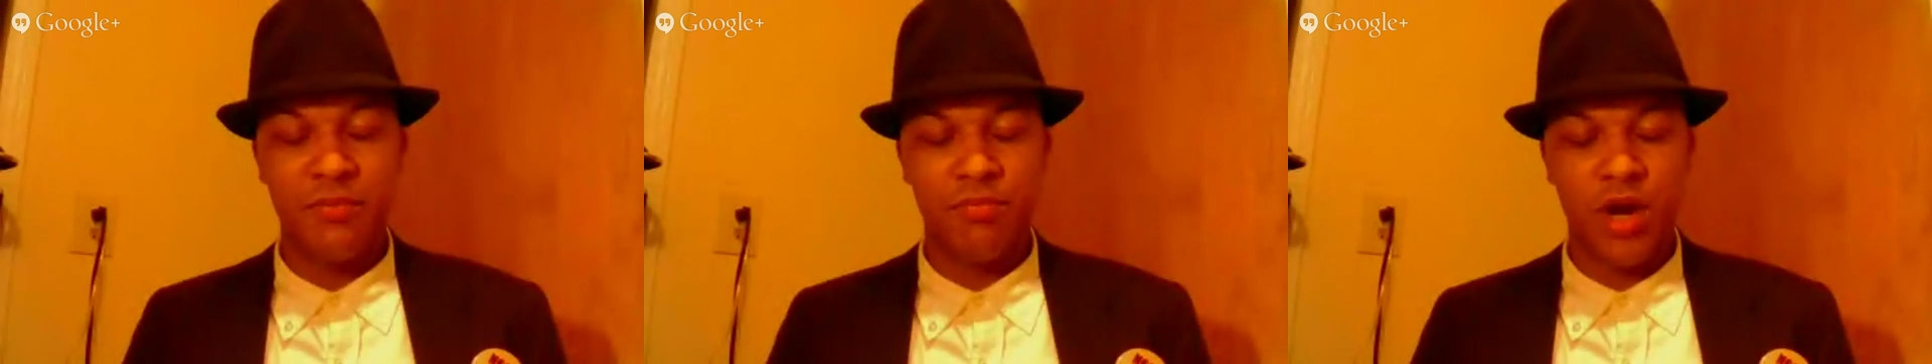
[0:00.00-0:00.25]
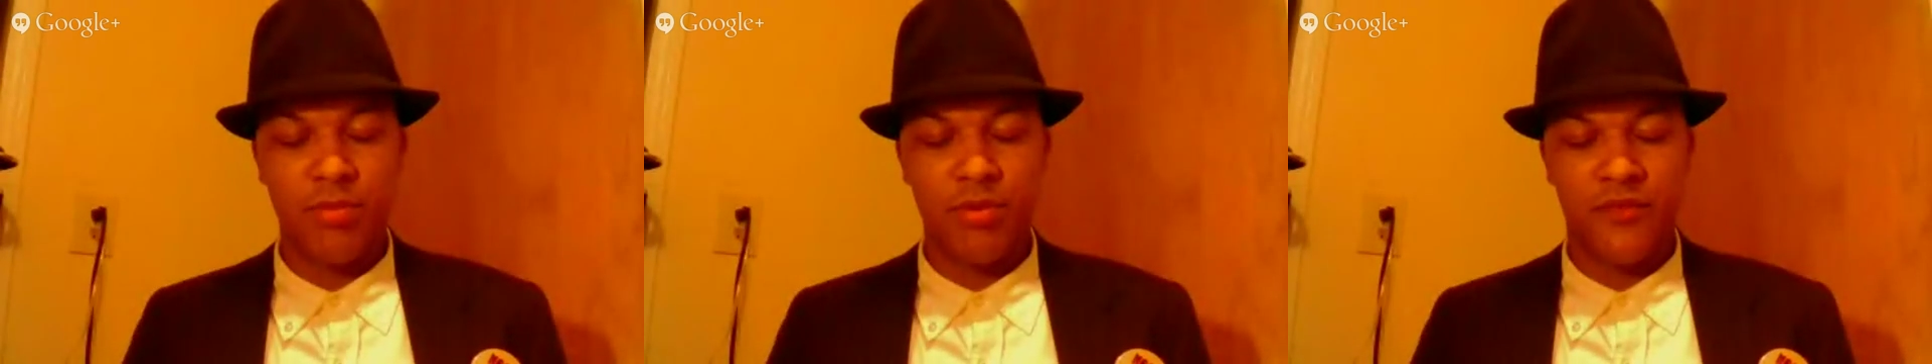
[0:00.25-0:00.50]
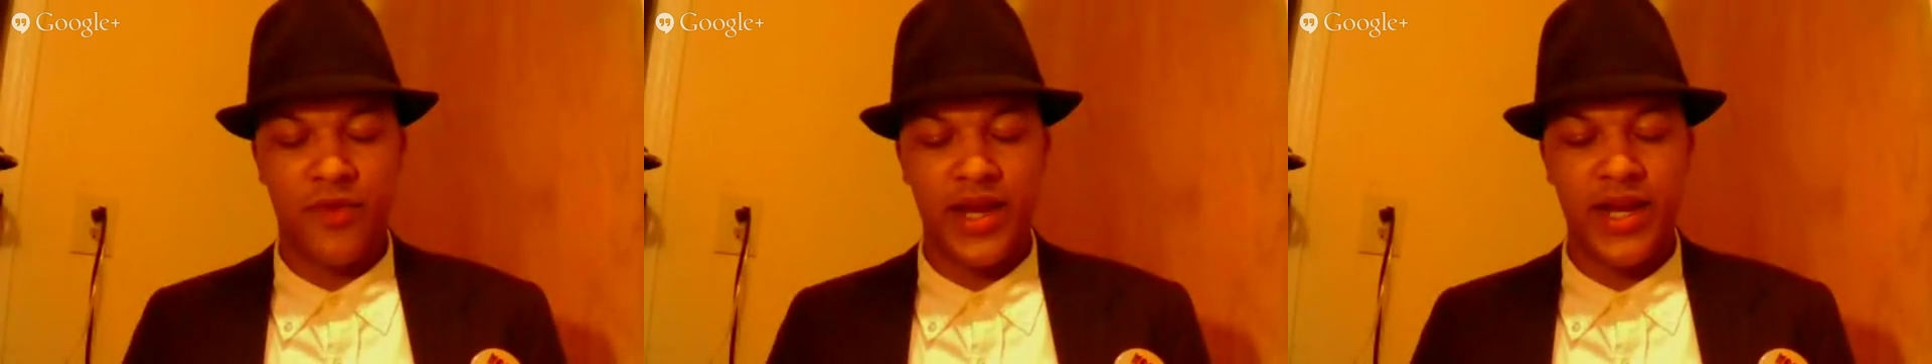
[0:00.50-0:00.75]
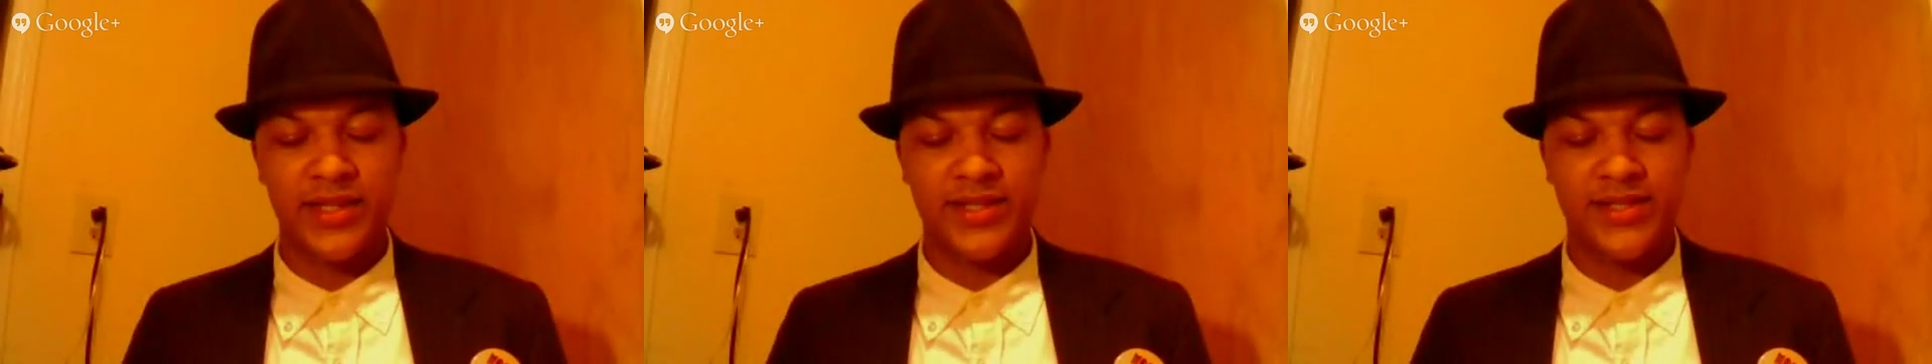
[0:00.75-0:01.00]
probably
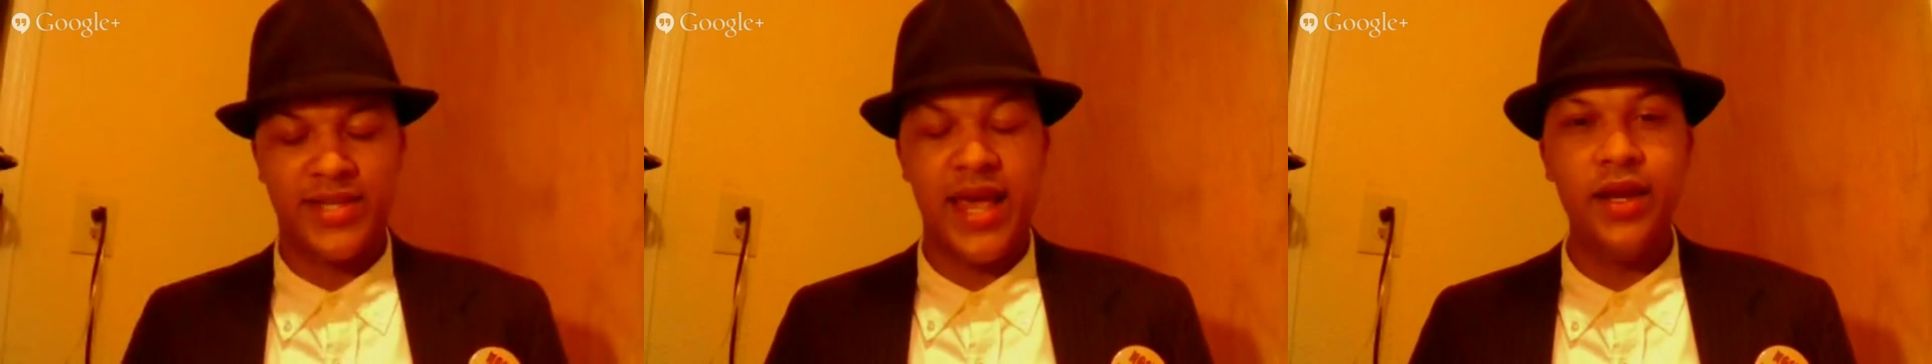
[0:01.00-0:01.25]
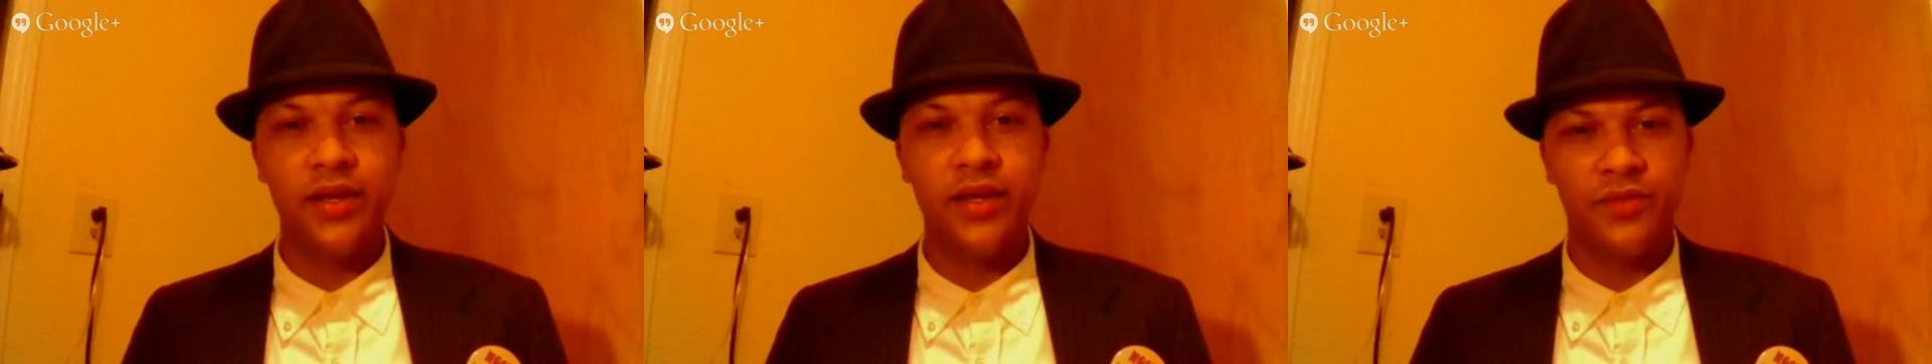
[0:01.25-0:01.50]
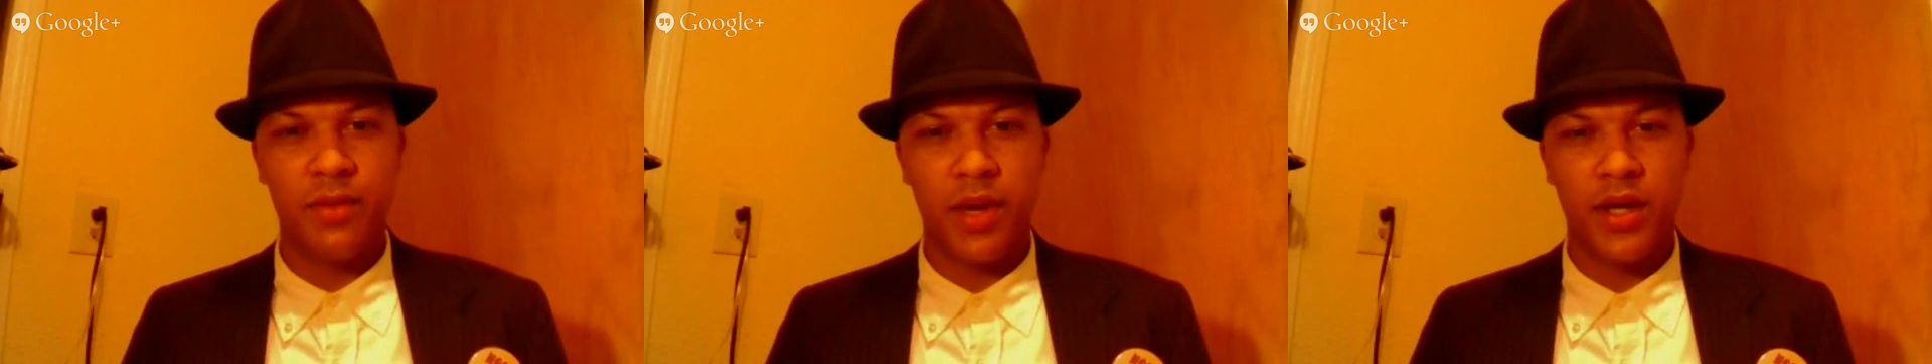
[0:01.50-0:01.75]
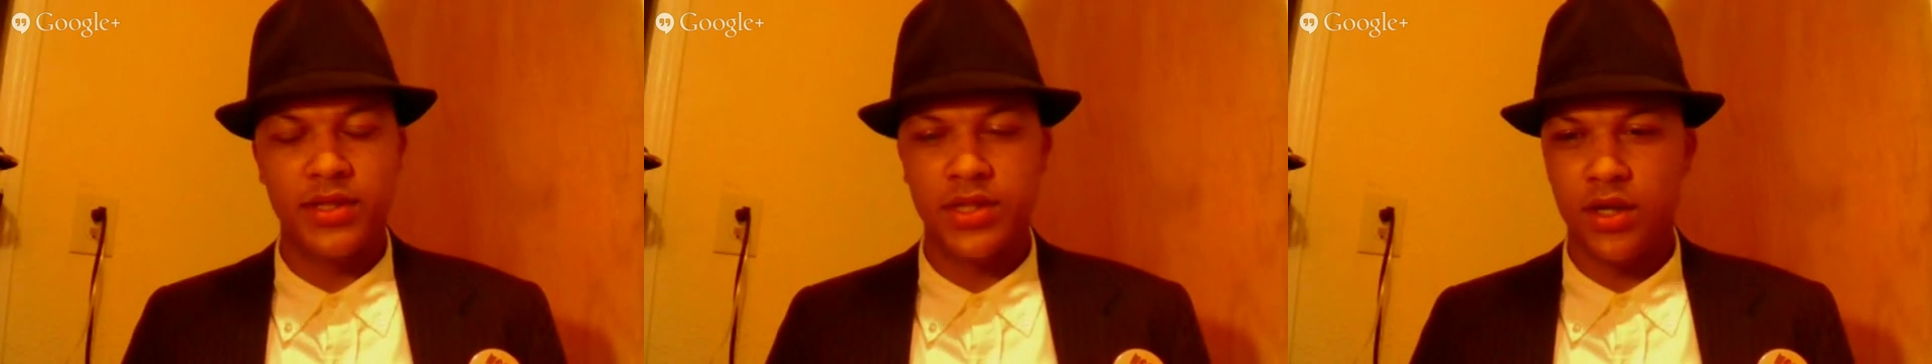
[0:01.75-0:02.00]
finance 10 of them
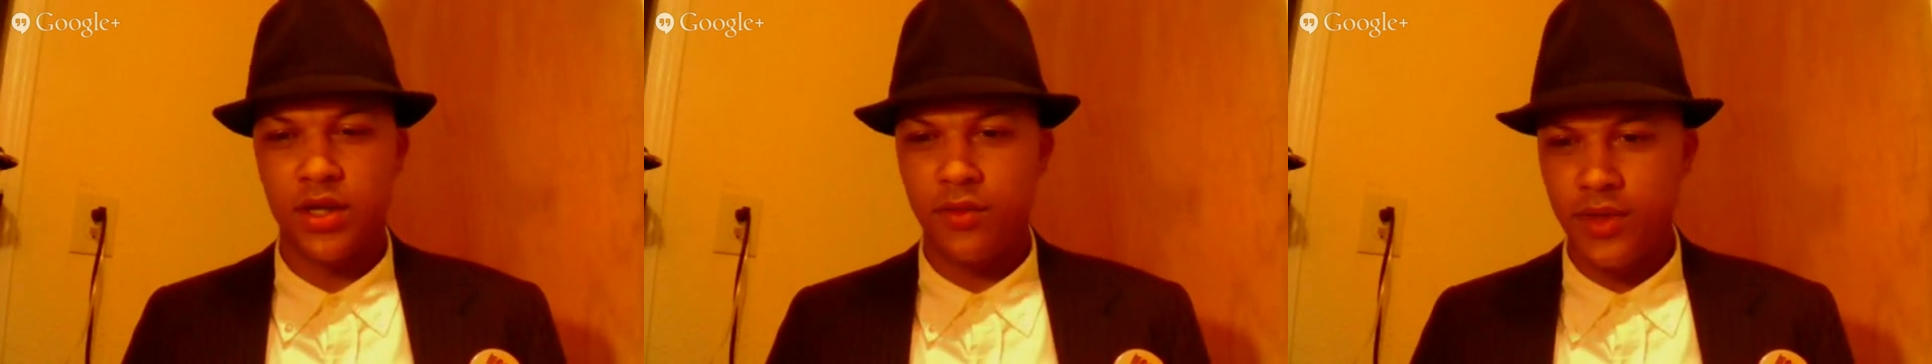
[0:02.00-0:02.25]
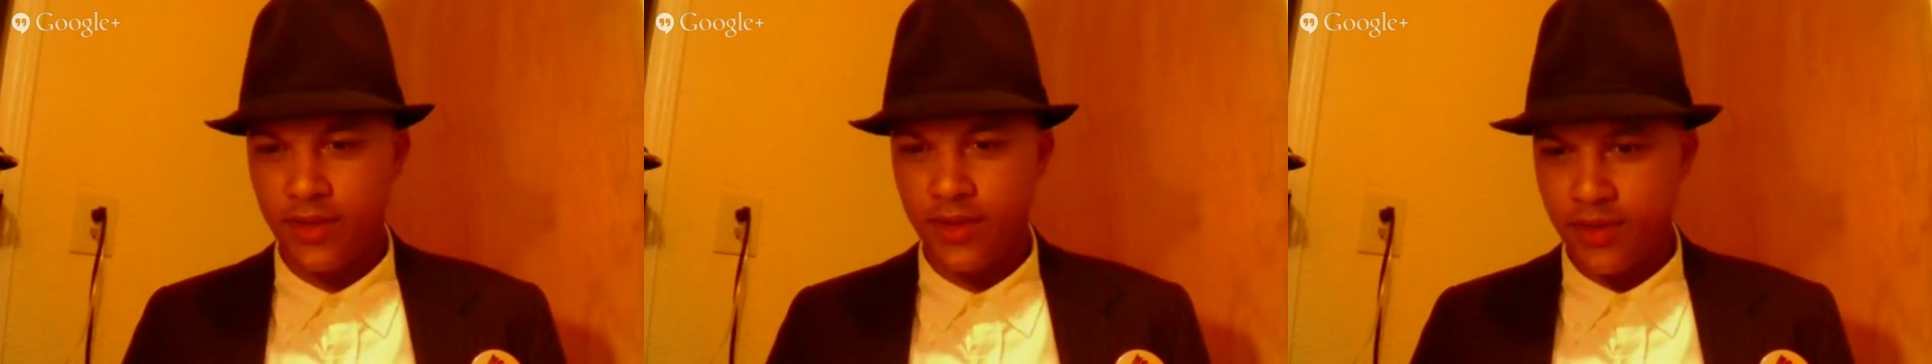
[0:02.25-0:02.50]
on his own.